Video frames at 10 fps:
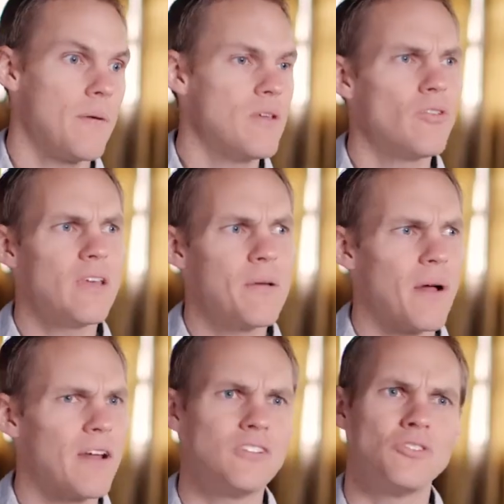I mean, you think
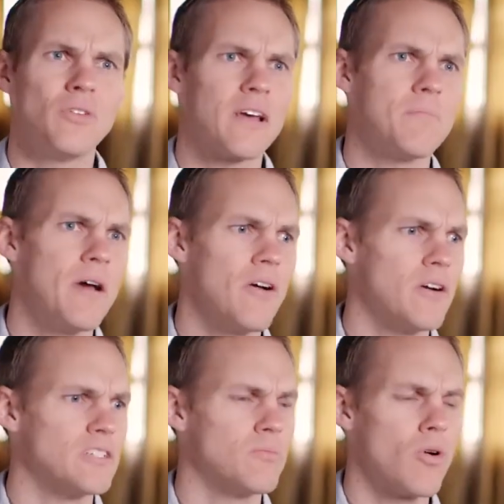about an issue like
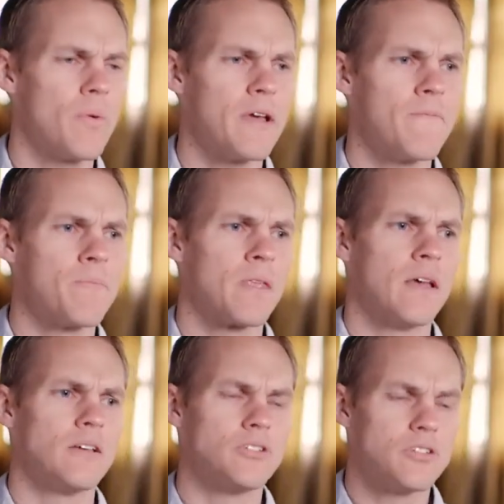marriage. The more we
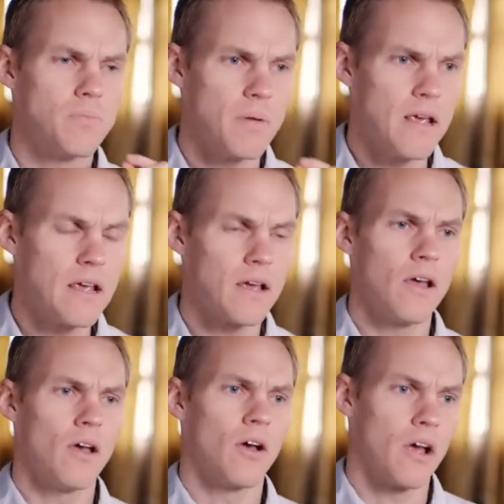speak
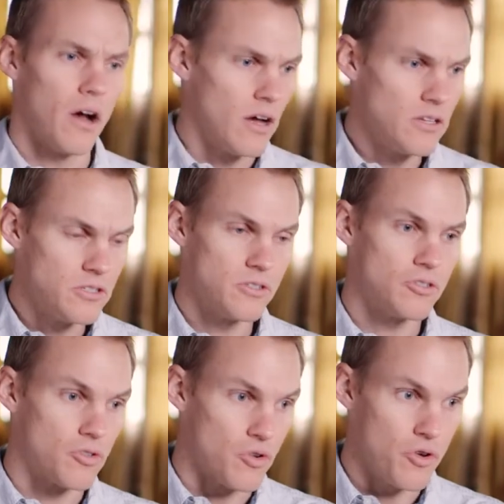God's
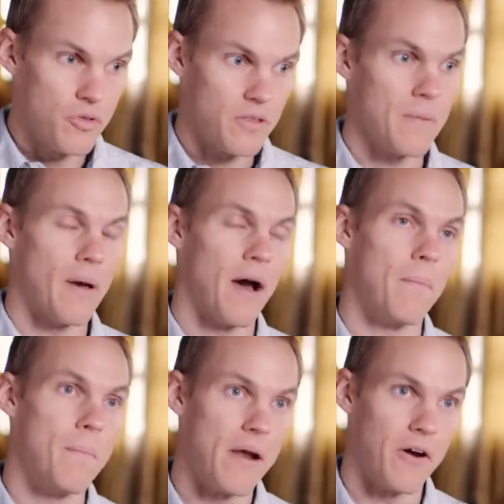truth
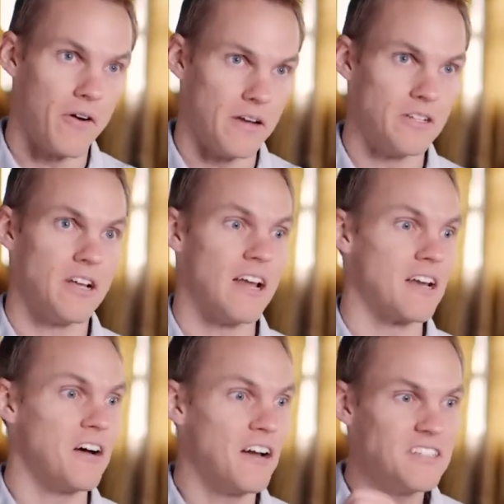about marriage
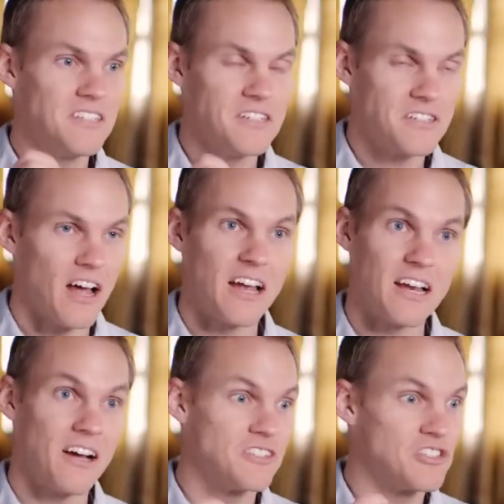and God's
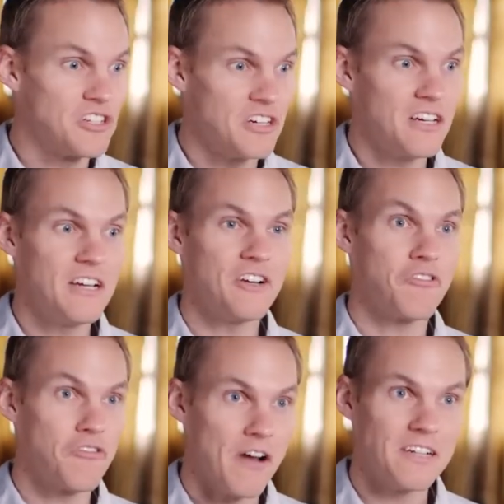design, God's good,
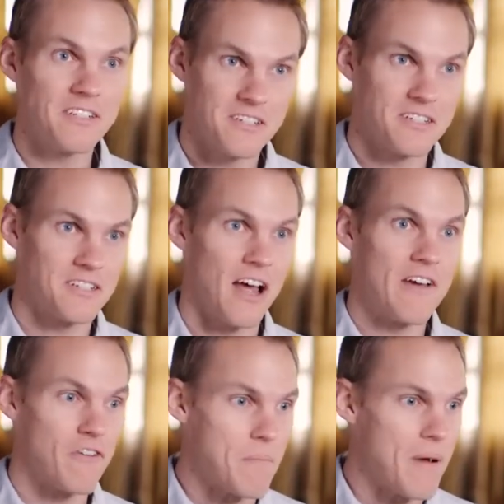gracious
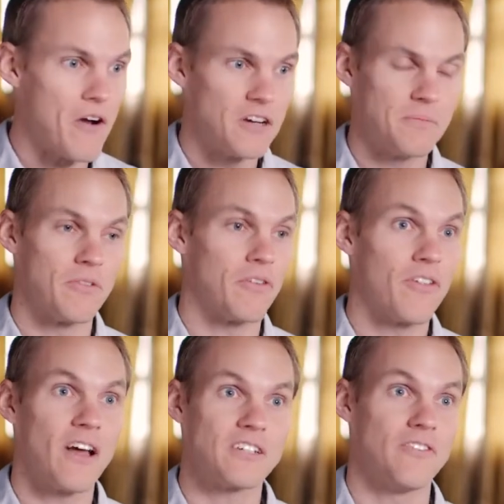design for marriage to be a
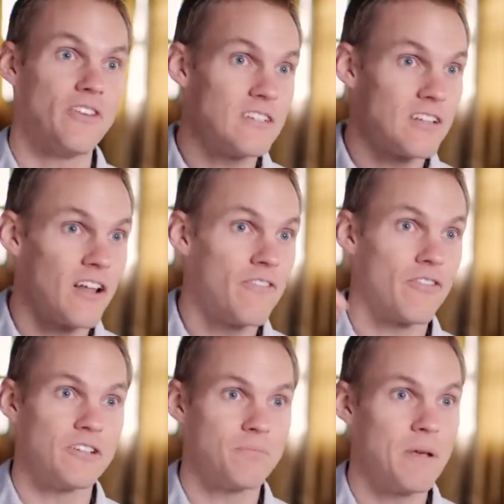reflection of His love
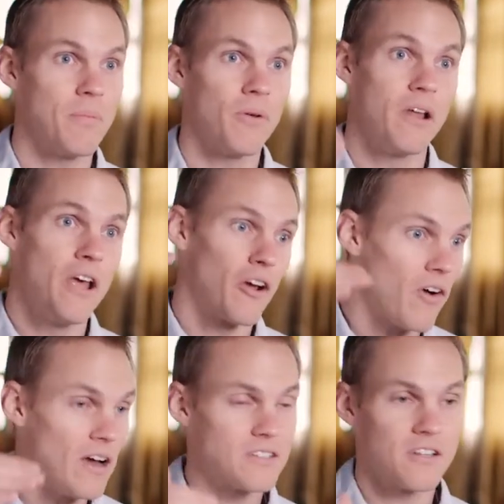for His people,
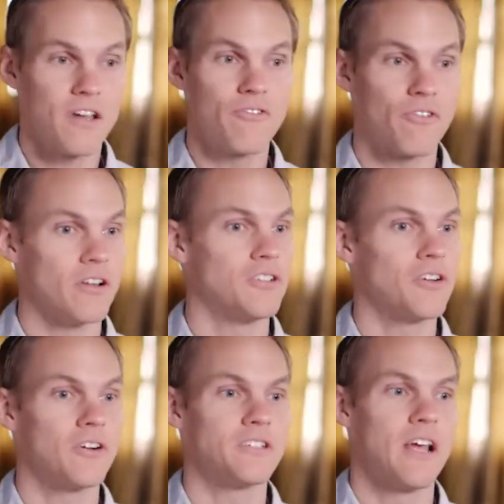Christ's love for the
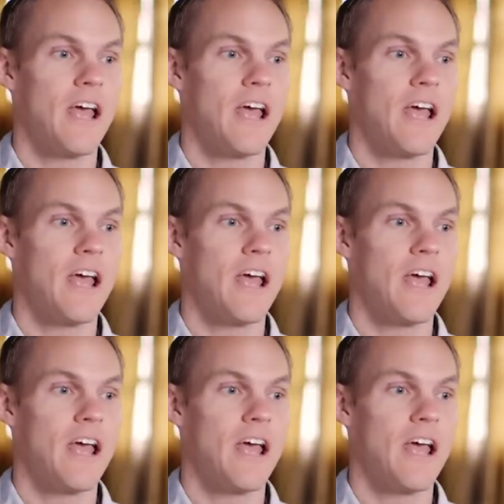church.